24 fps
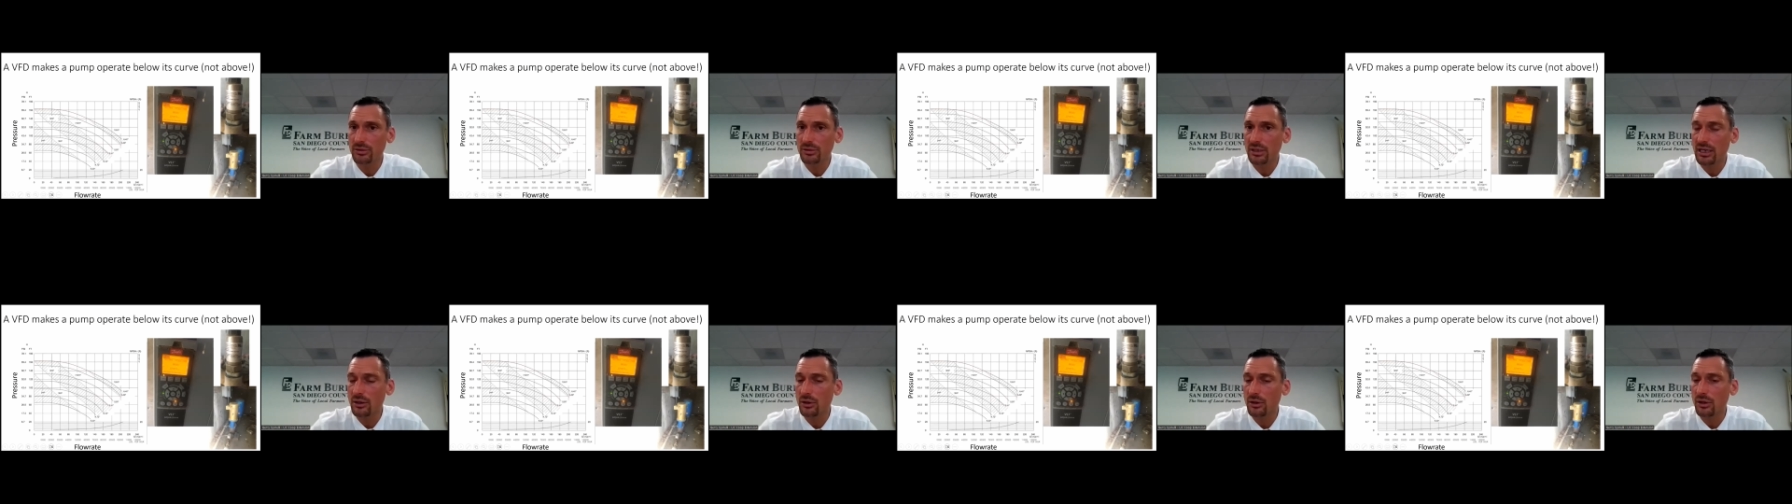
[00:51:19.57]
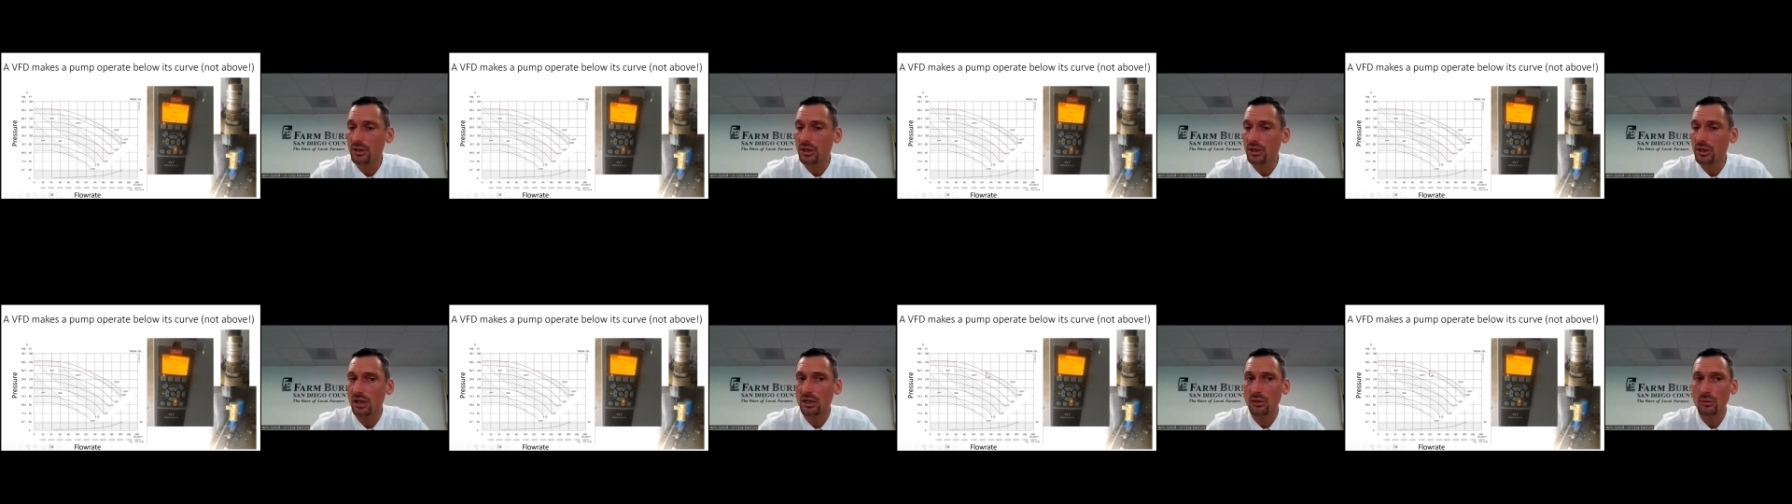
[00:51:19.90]
I
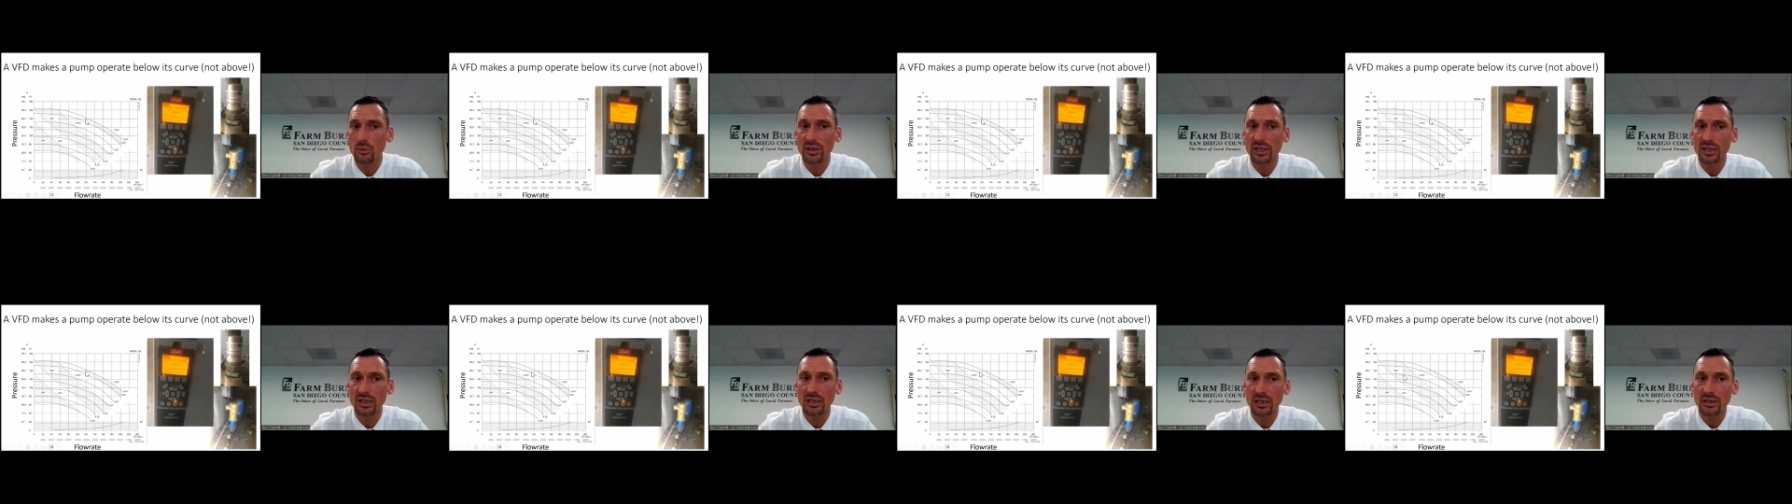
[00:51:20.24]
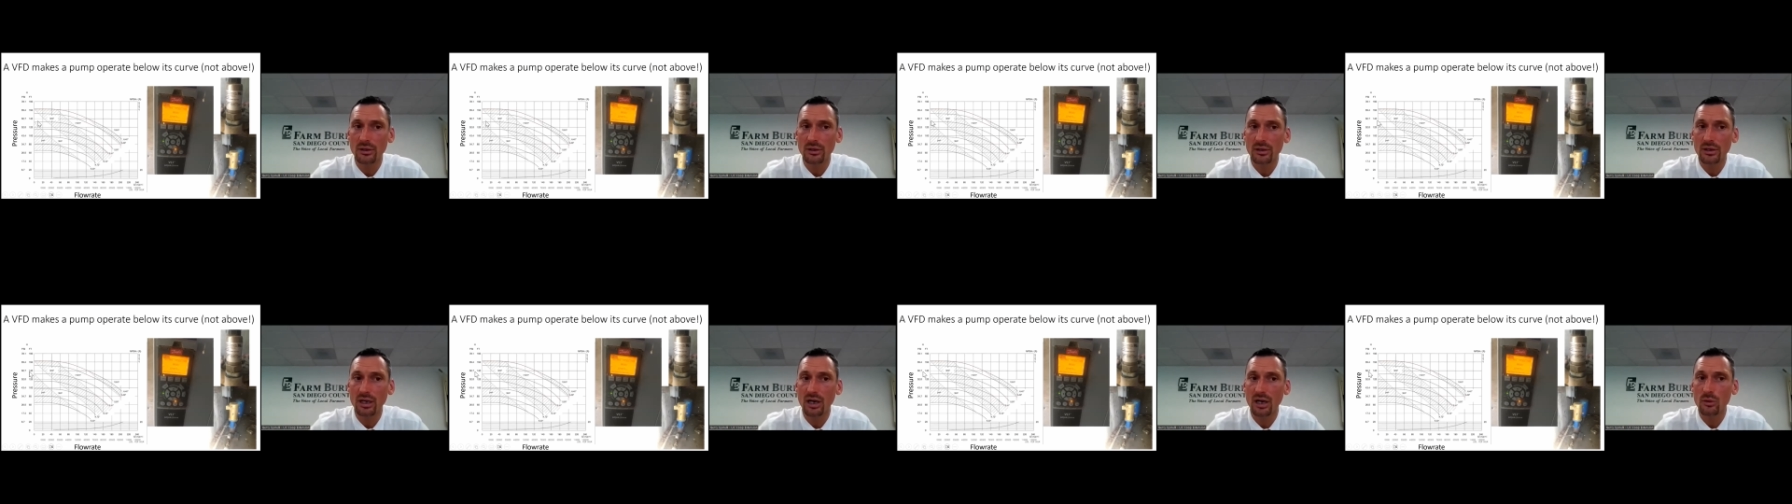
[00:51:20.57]
always, I
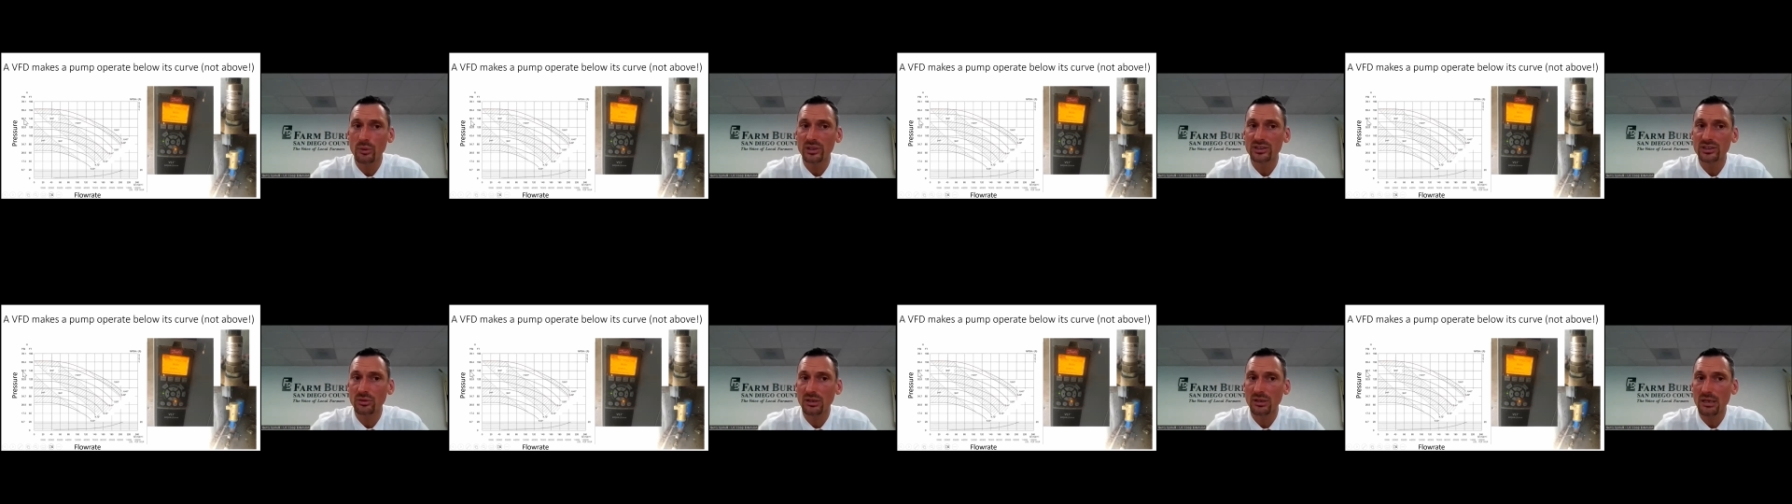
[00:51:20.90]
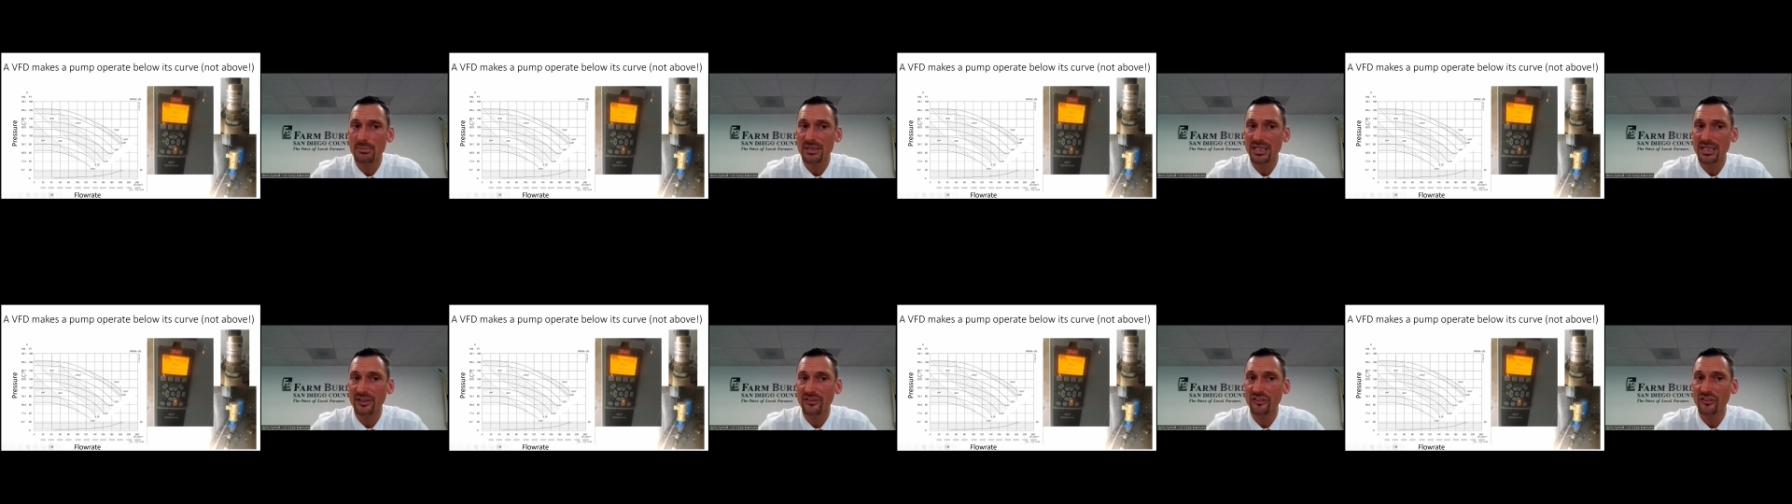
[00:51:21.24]
always want
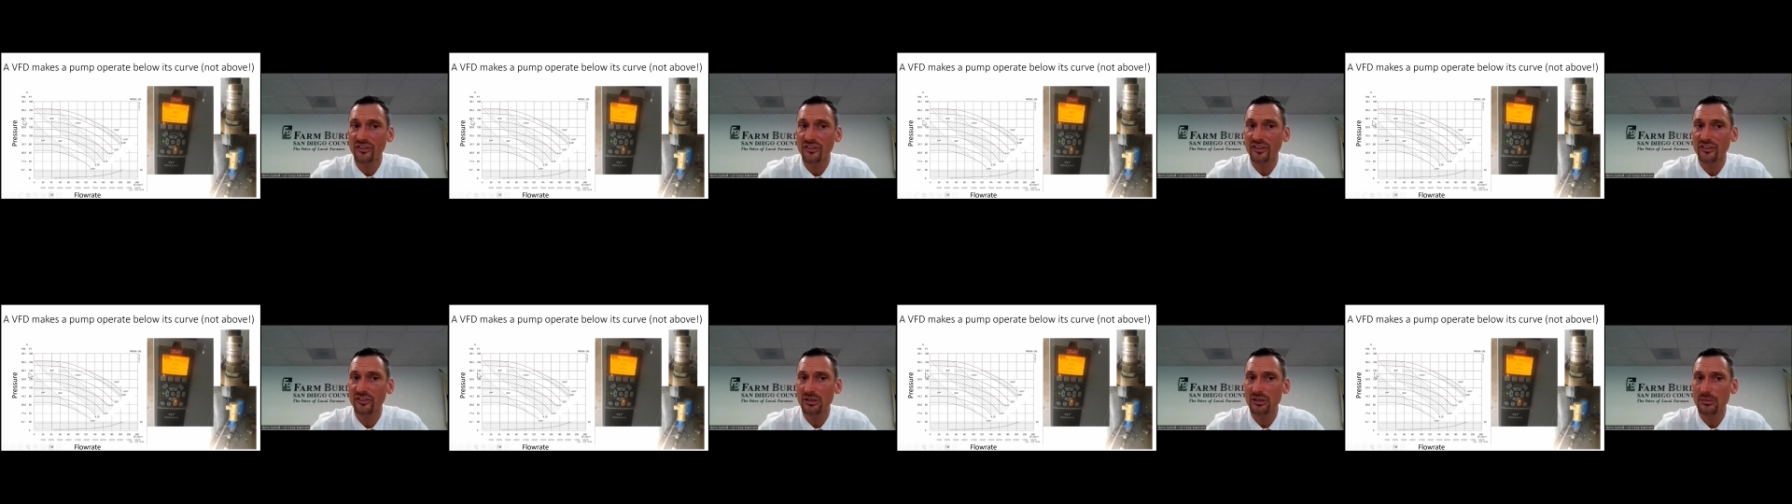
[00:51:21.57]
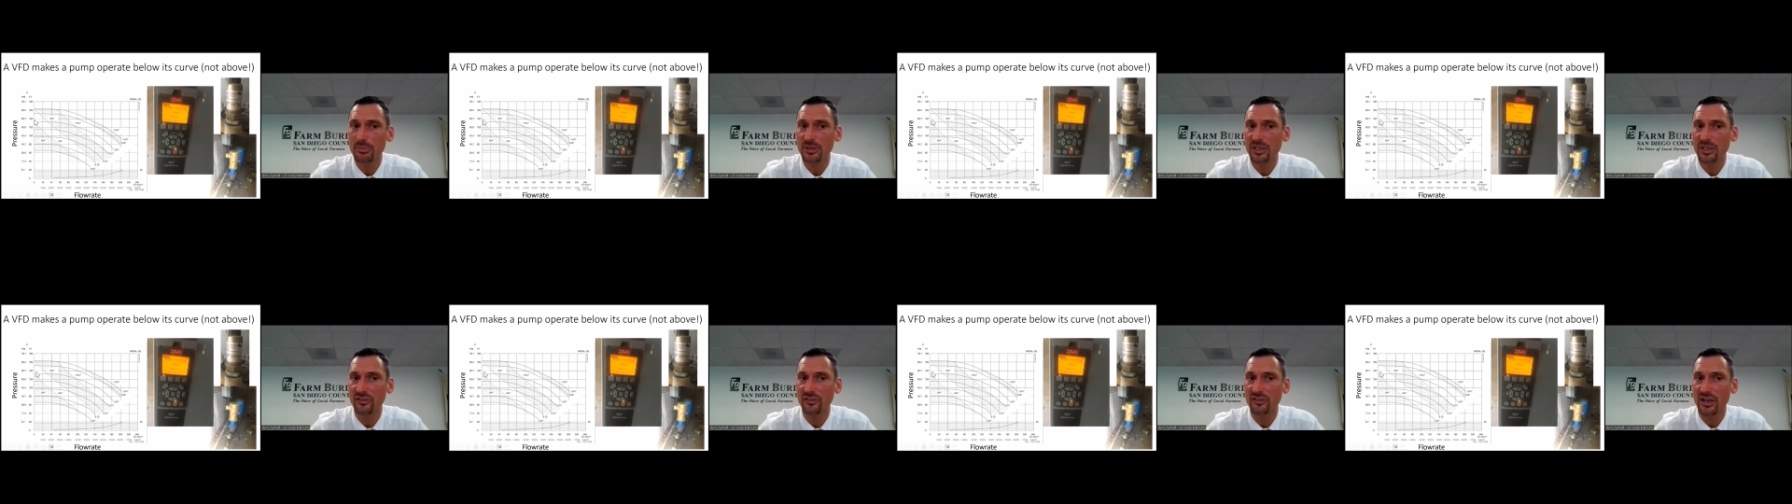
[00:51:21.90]
to be at
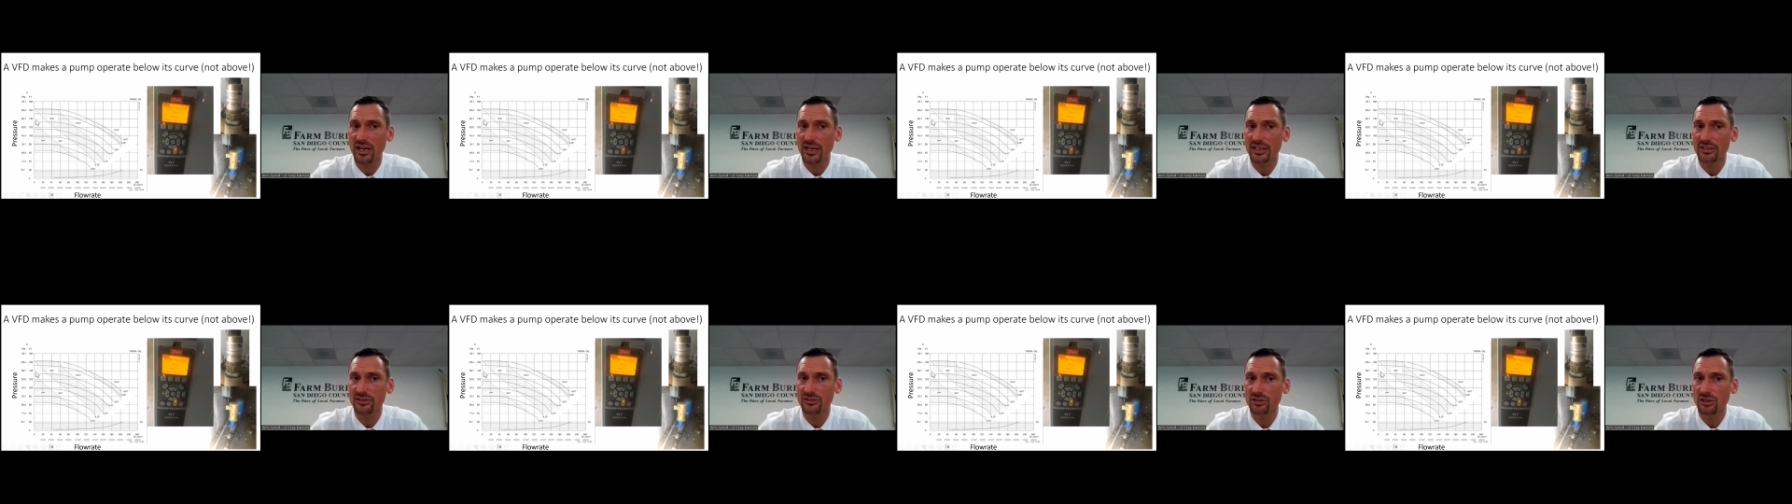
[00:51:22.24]
60 psi.